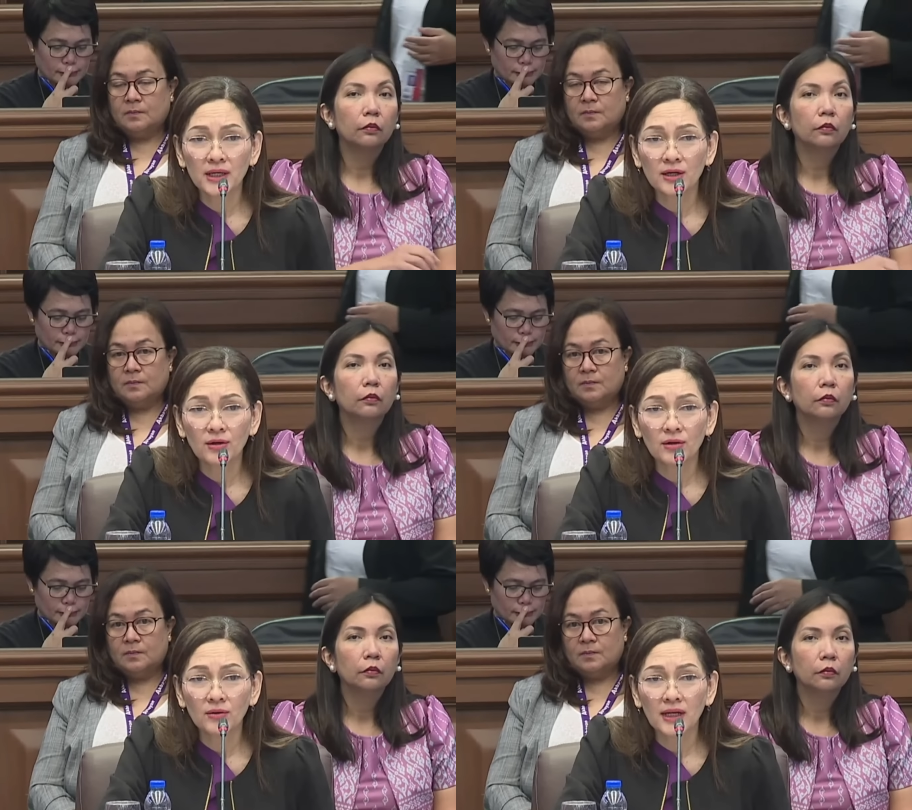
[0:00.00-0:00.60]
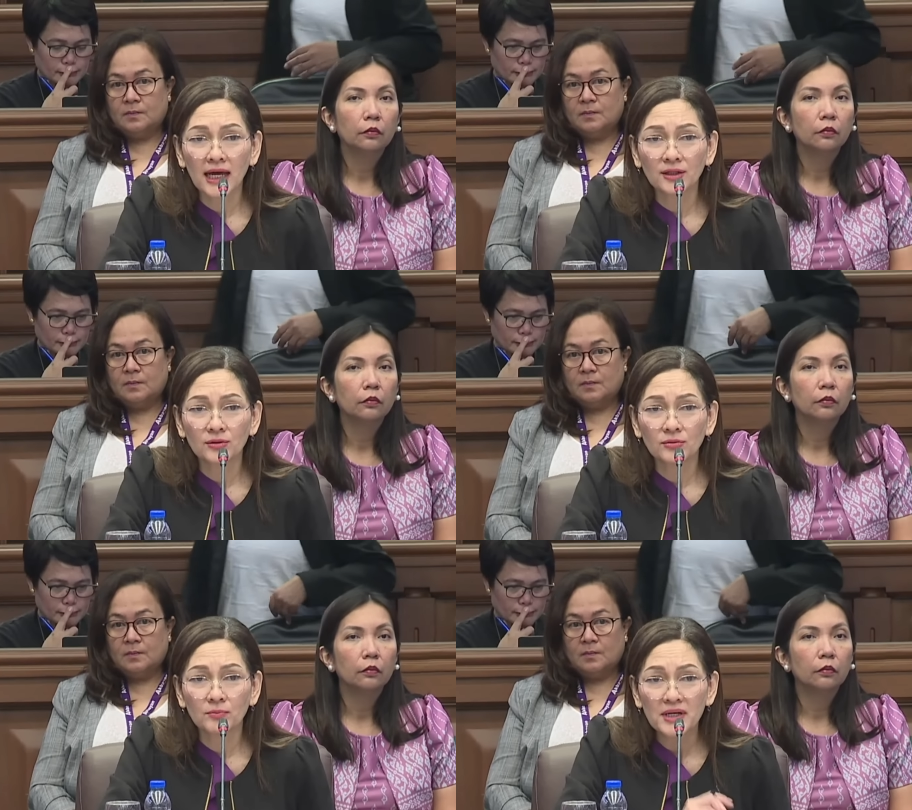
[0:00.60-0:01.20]
Speaker 1: Domingo,
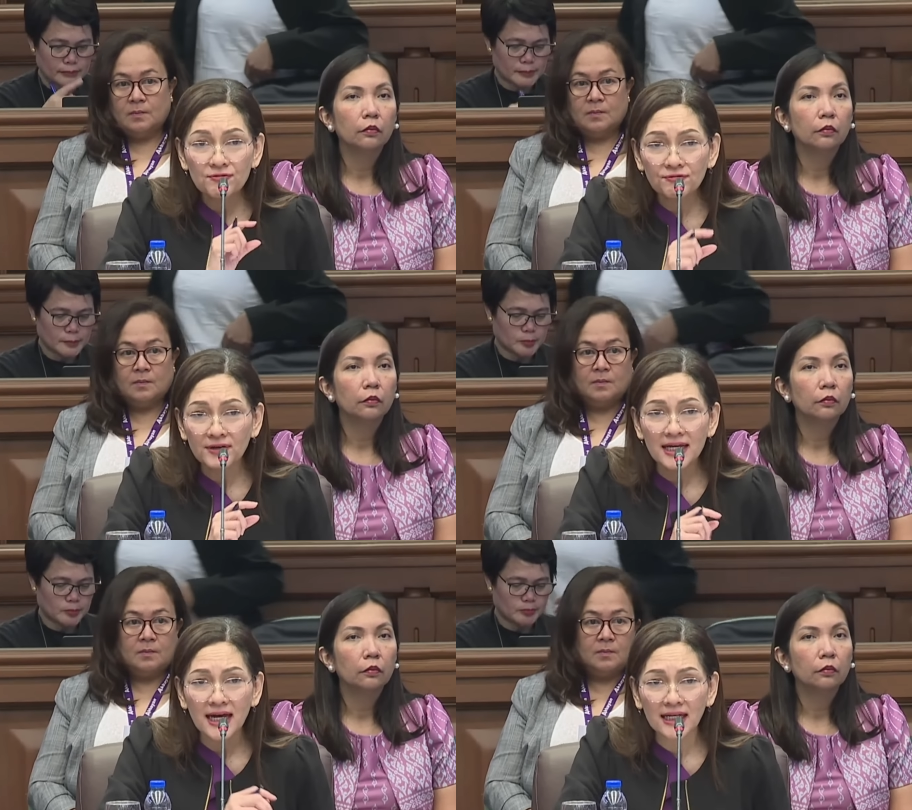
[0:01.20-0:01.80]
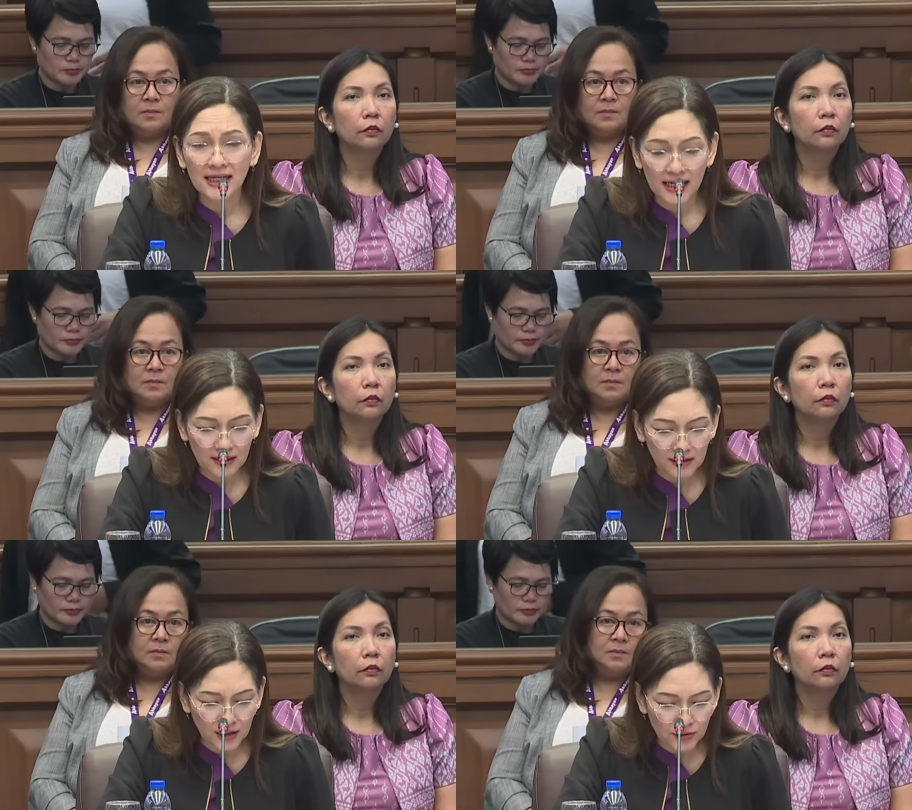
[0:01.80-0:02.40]
like to briefly add
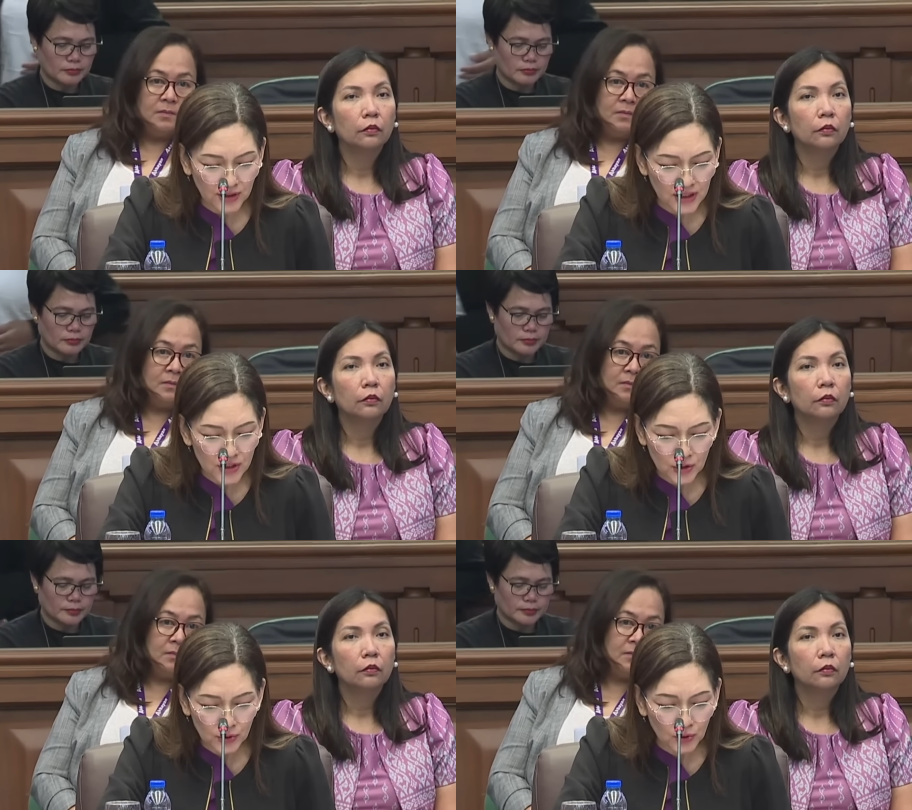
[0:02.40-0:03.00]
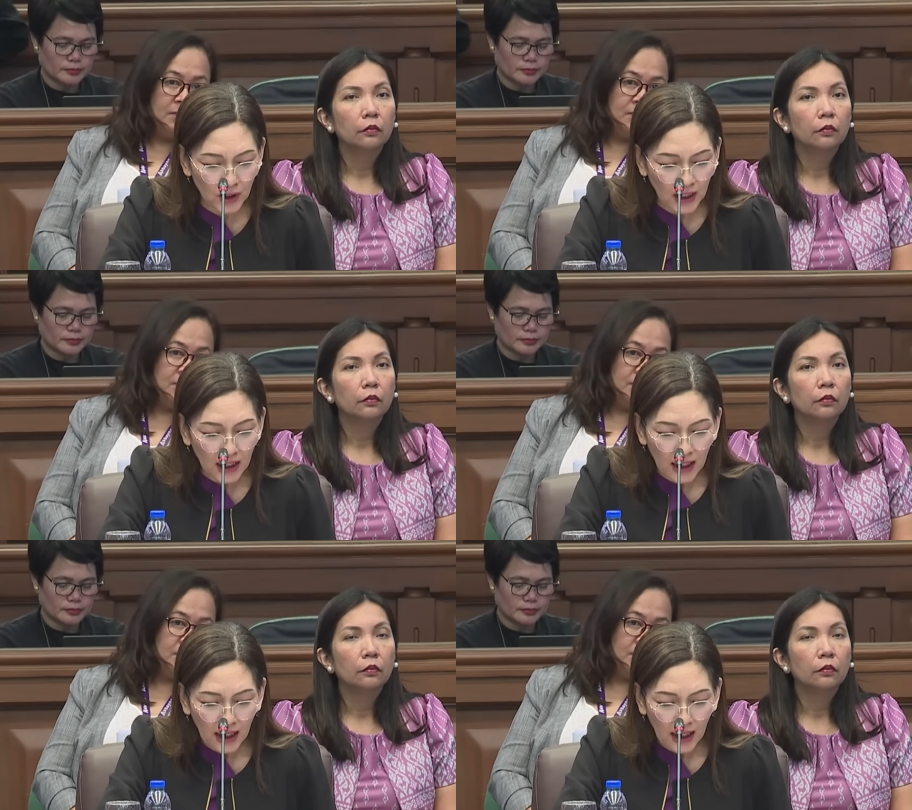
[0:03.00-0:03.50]
anything to these two